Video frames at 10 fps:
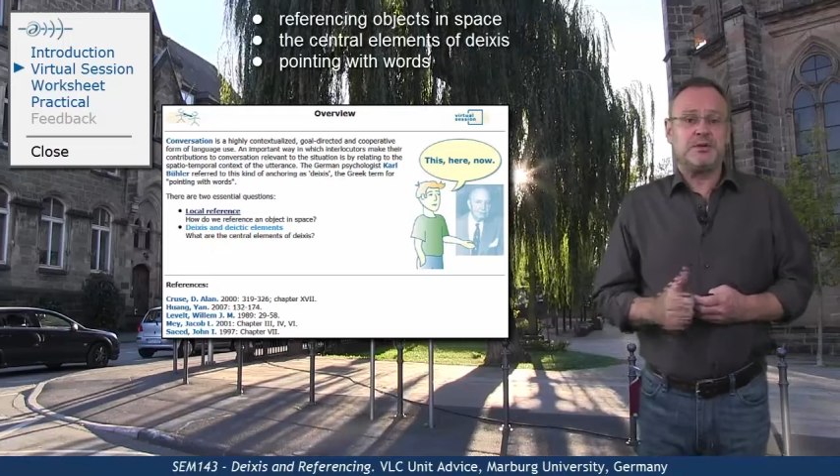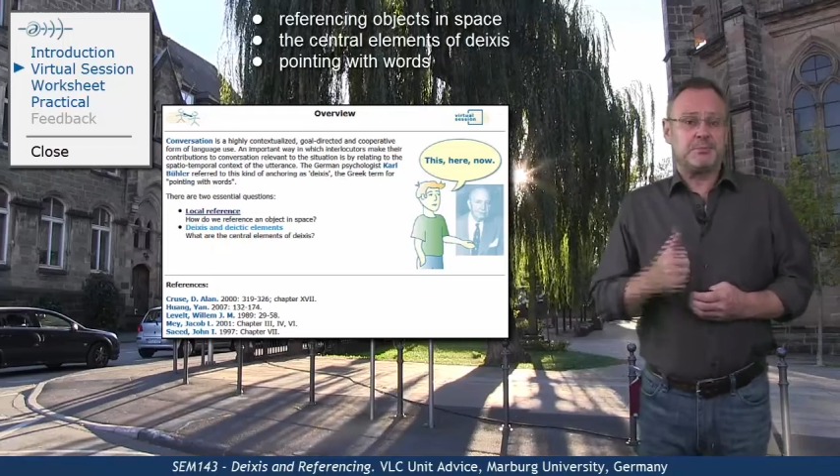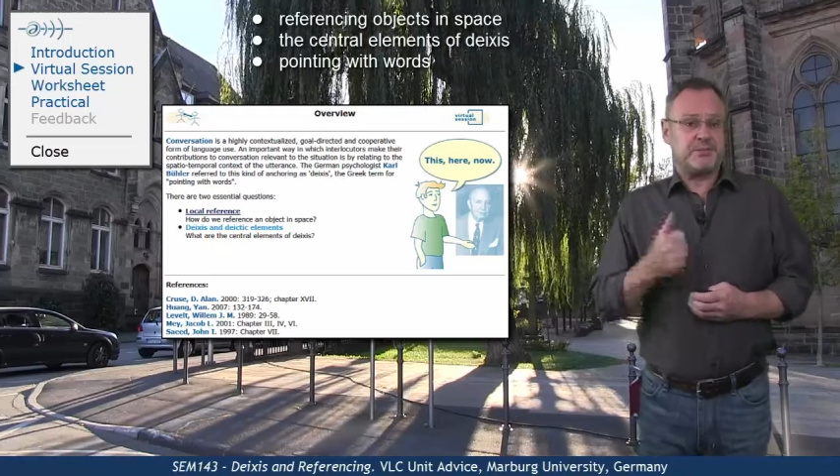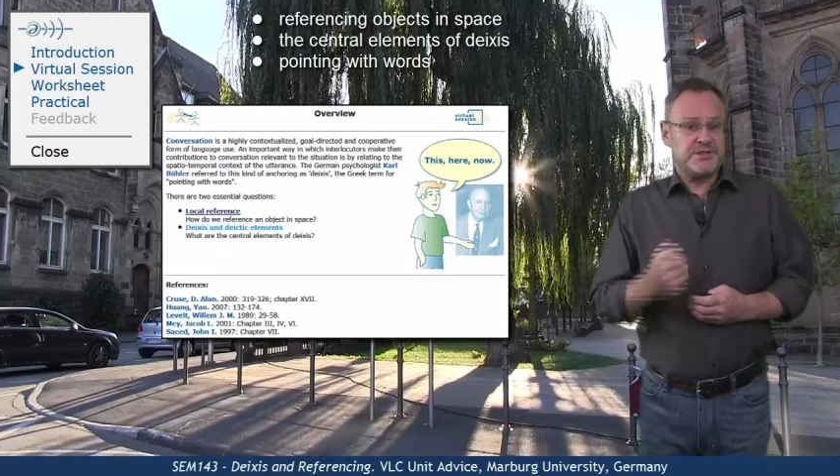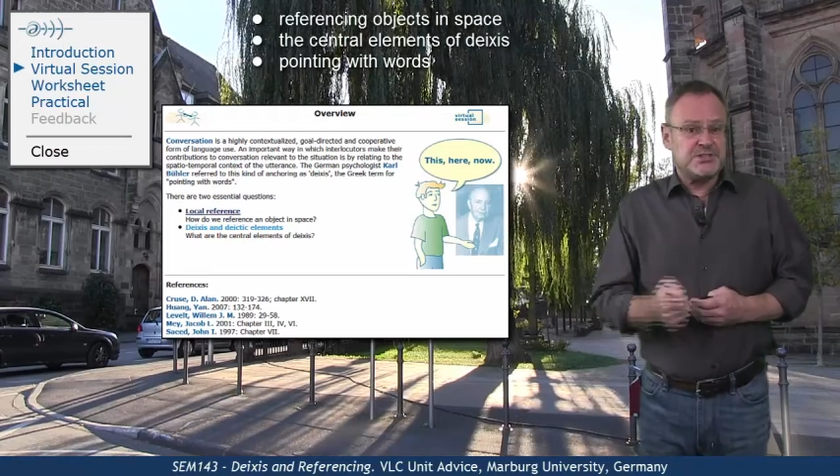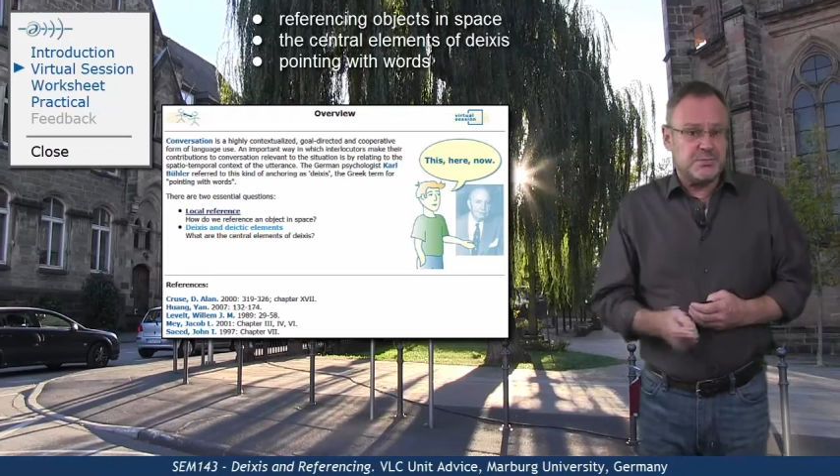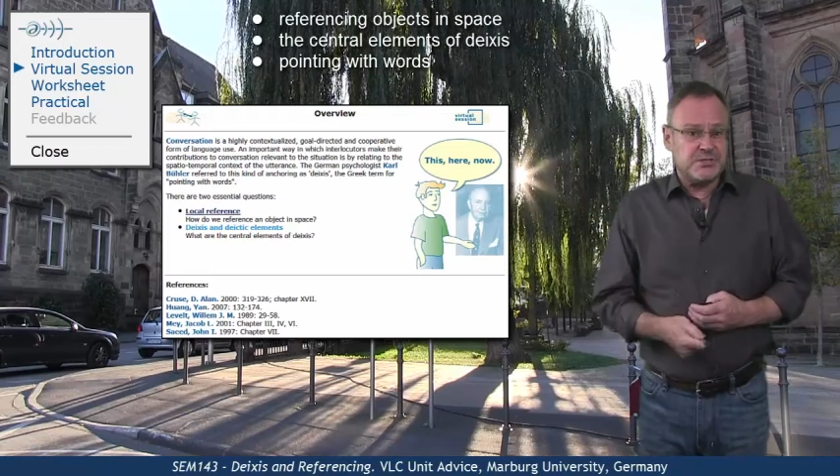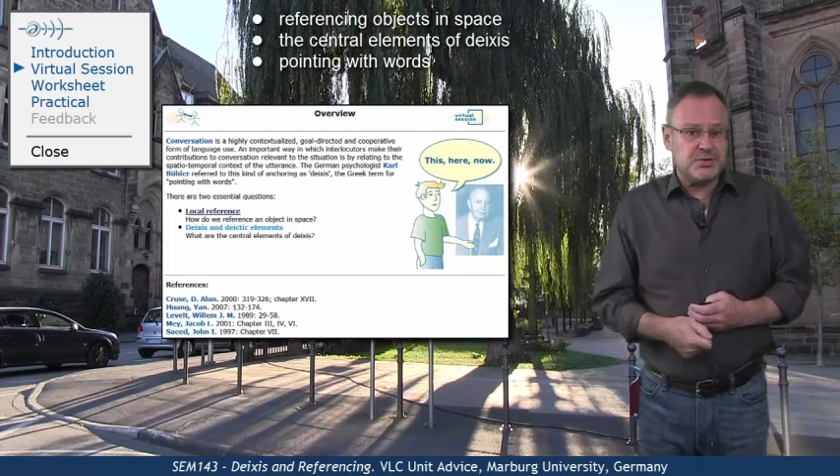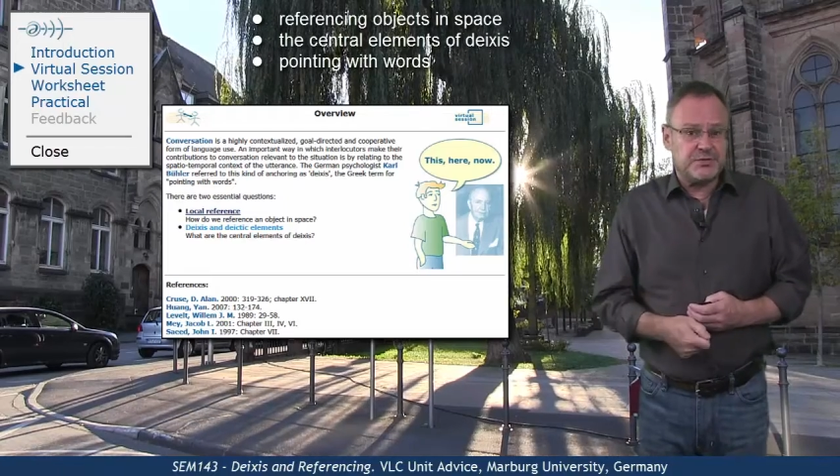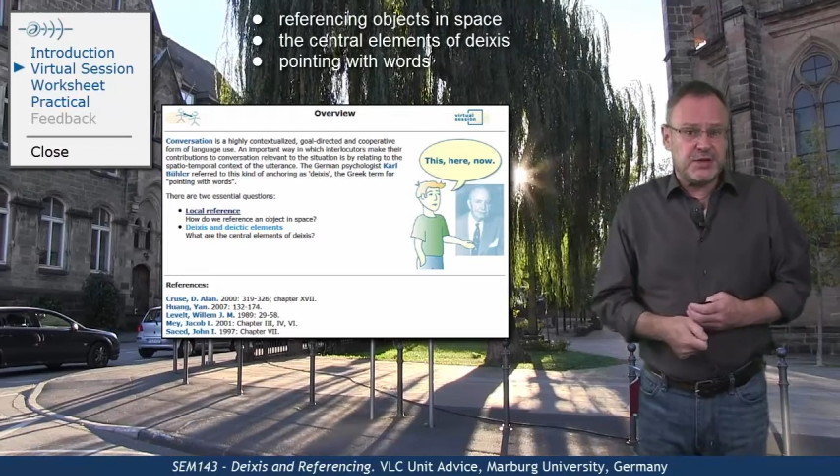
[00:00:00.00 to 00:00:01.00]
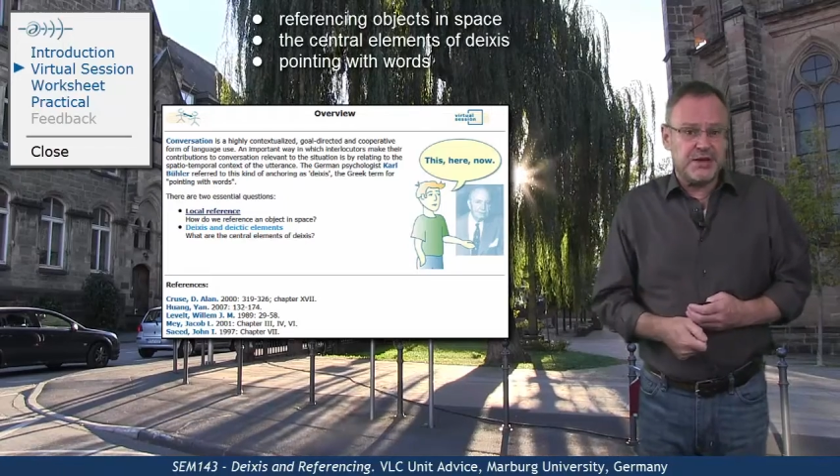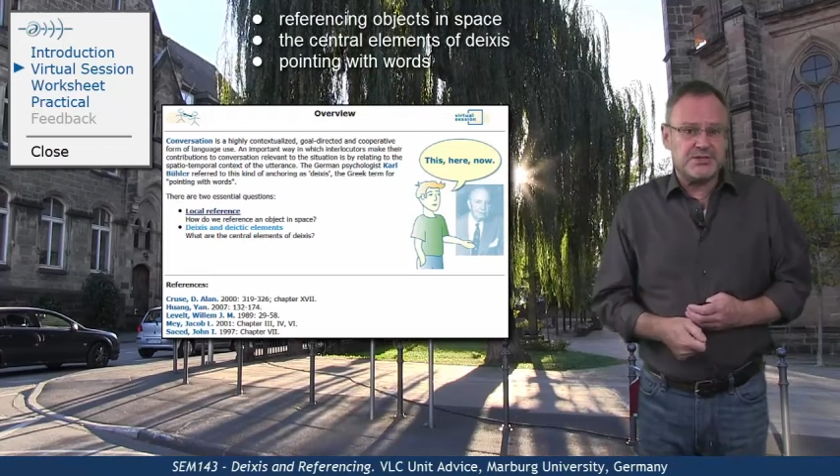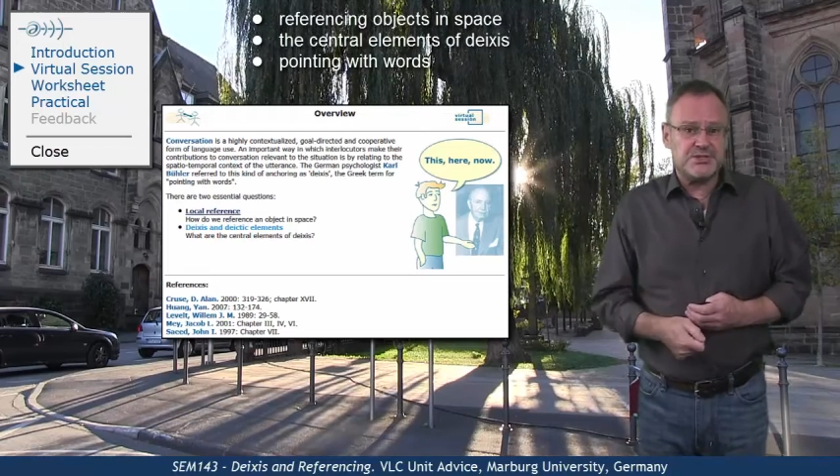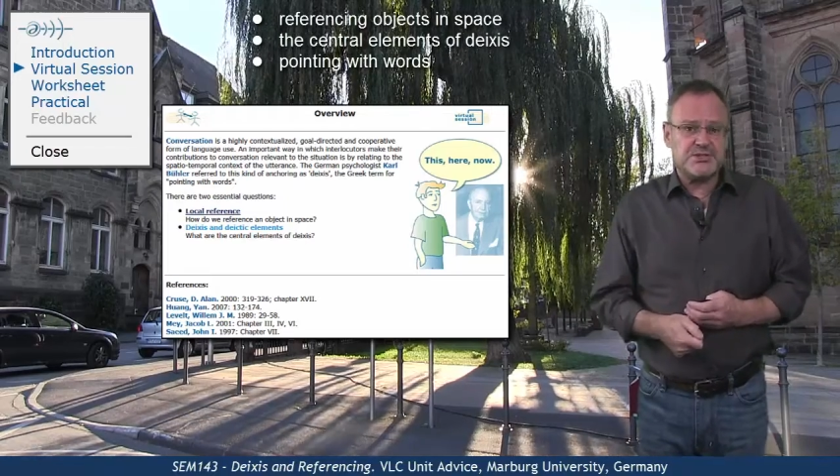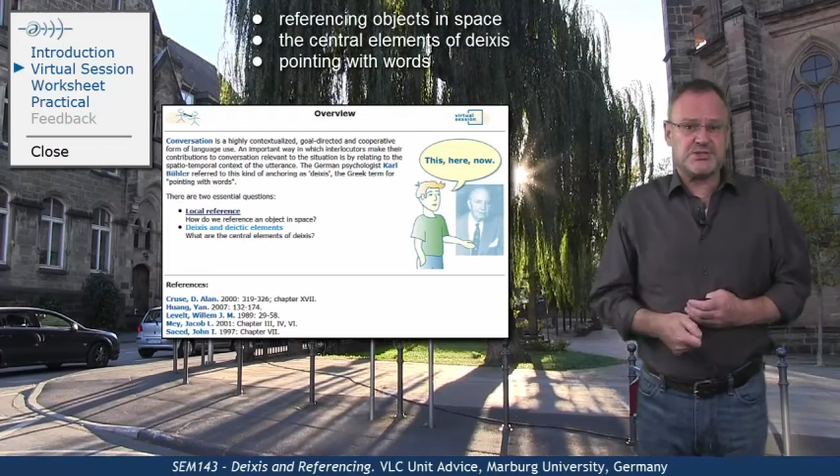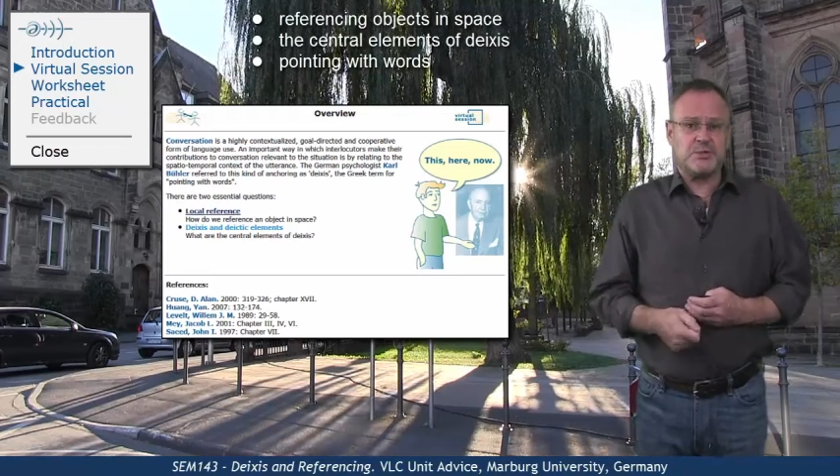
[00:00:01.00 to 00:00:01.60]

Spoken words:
principles of deixis,